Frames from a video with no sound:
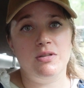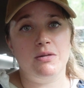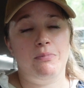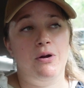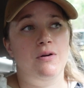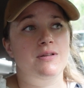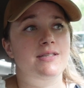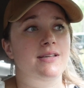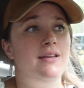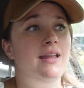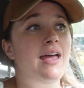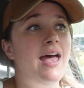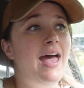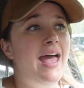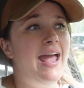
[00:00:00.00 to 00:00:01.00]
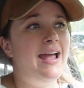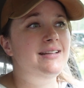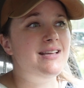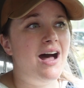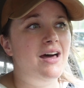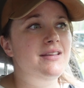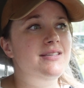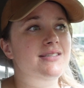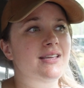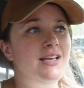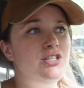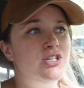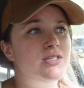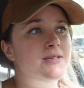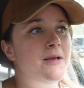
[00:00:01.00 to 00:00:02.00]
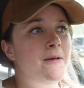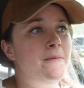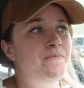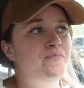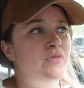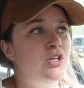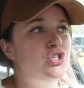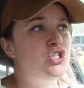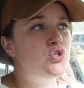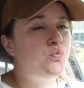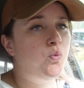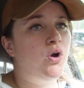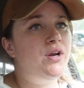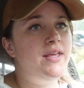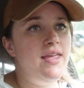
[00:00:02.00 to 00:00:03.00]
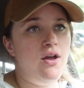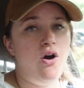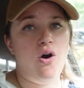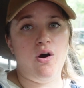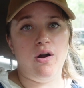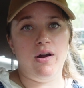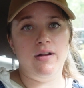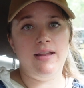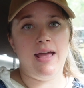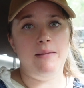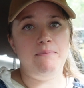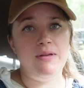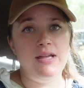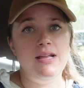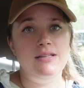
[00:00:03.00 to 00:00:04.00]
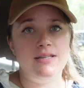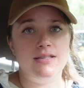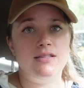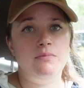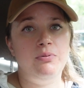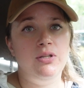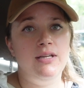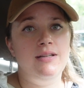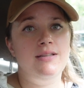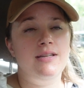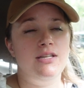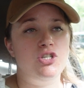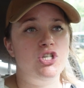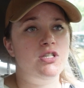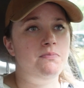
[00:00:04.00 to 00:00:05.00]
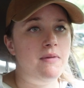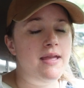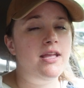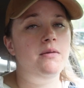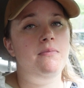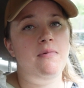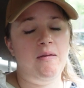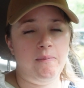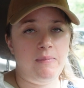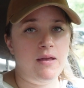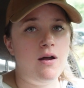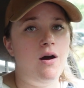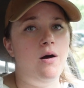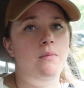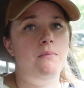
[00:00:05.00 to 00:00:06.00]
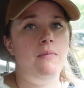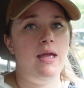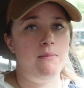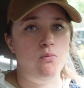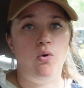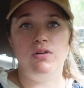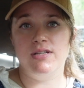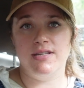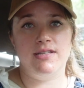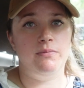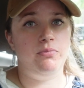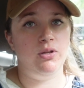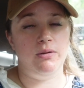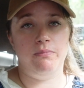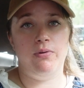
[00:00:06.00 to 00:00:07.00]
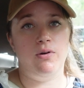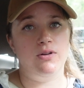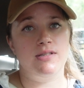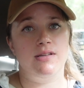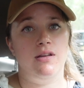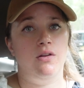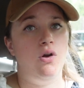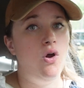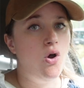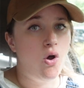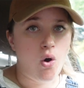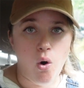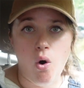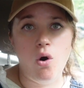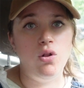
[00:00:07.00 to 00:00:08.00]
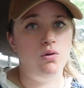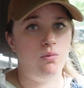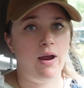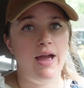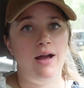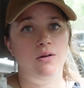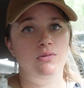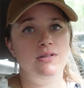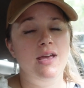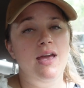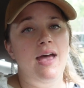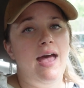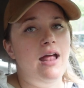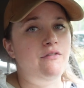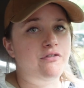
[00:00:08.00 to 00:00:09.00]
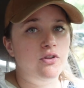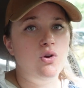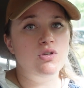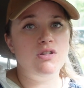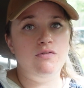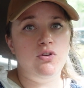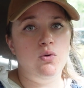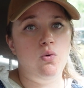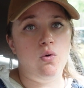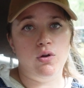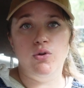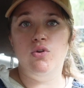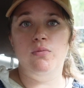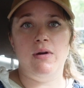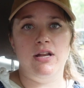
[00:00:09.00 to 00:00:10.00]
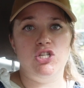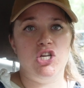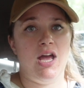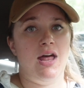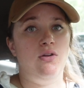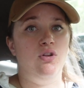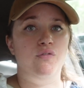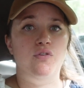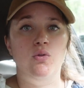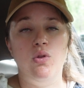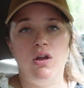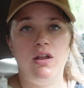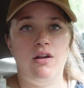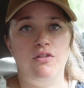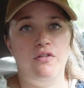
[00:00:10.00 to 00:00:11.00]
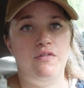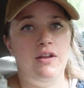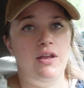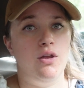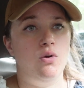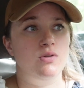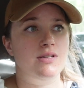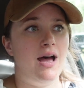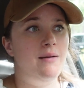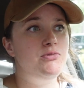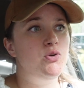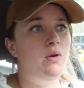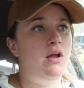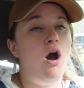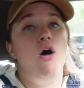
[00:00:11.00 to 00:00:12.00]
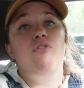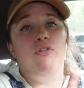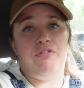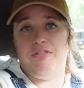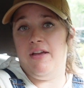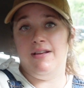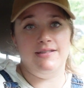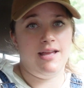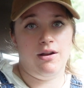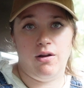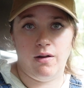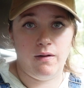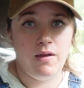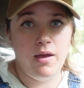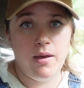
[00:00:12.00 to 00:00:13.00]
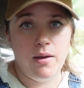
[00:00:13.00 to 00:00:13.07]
as a person, and honestly, just working hard and being disciplined is just making me become a more disciplined person all around. And for those of you who are new to my channel, if you look at other videos, I'm doing other things that are